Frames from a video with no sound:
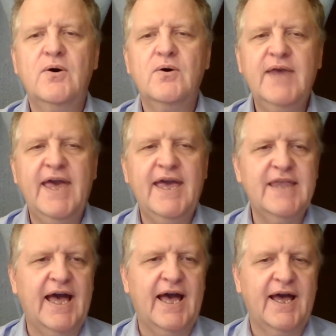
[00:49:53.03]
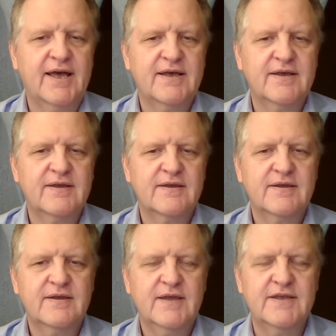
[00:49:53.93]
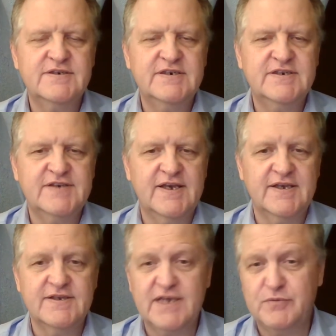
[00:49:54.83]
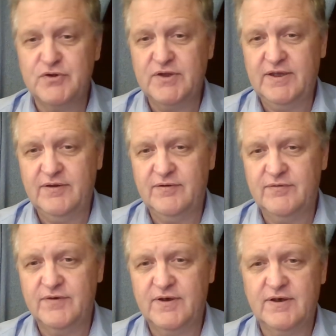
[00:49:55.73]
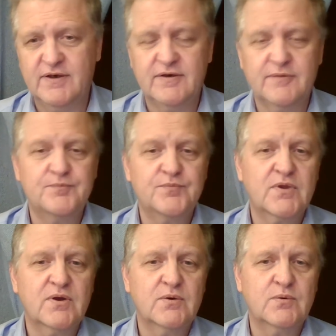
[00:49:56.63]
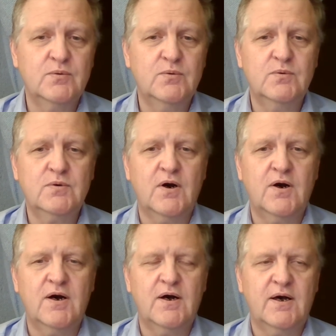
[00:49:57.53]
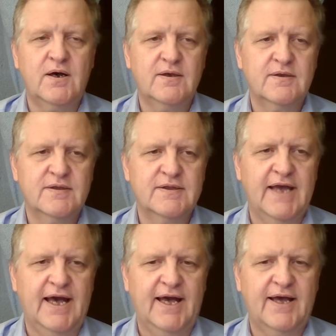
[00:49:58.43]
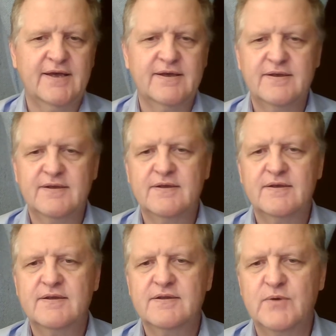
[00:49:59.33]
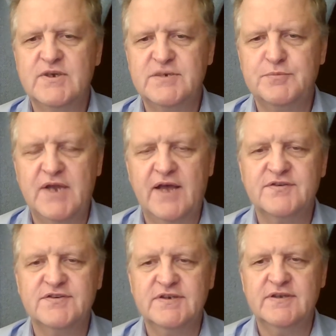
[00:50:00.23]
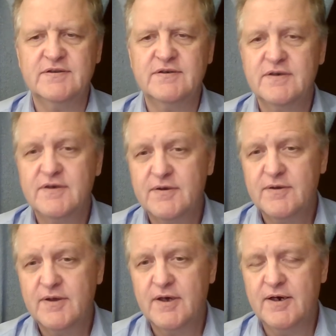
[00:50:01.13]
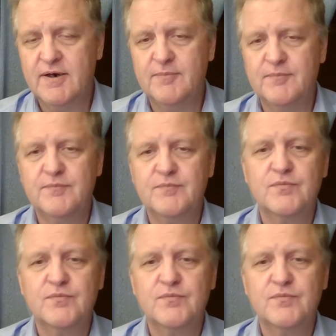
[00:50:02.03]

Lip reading: Okay, da. And she says, I believe, ukada, the way she pronounces it. Um,